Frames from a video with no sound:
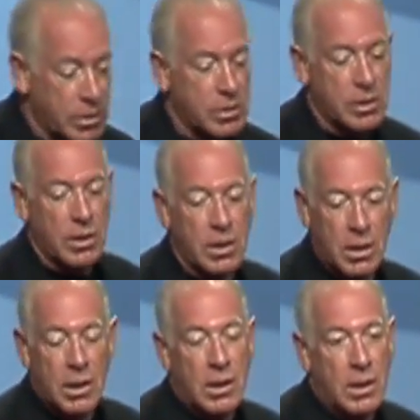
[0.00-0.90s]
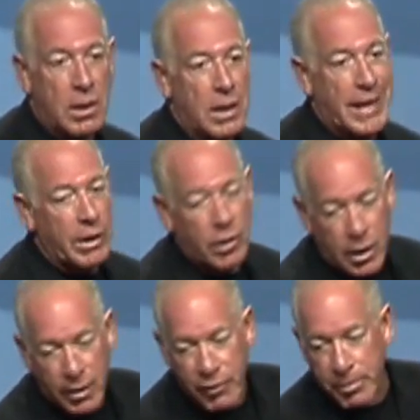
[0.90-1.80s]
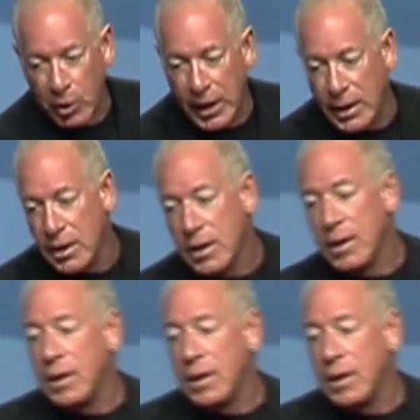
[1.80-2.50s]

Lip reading: This is the era of the brain